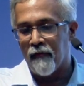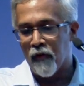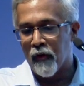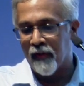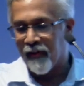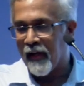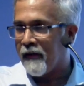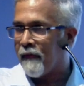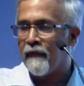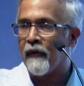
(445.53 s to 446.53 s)
a few years
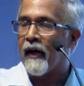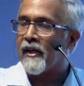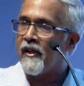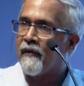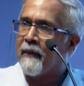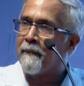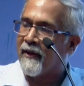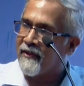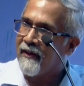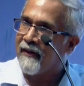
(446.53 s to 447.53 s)
later. We were actually very
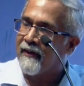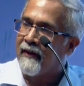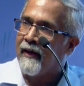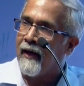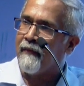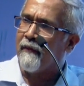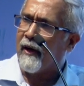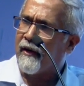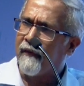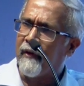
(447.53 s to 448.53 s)
puzzled, and we
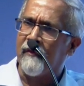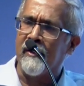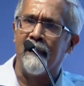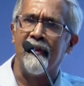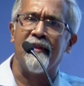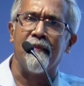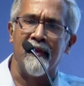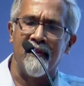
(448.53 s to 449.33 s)
wondered that we had made some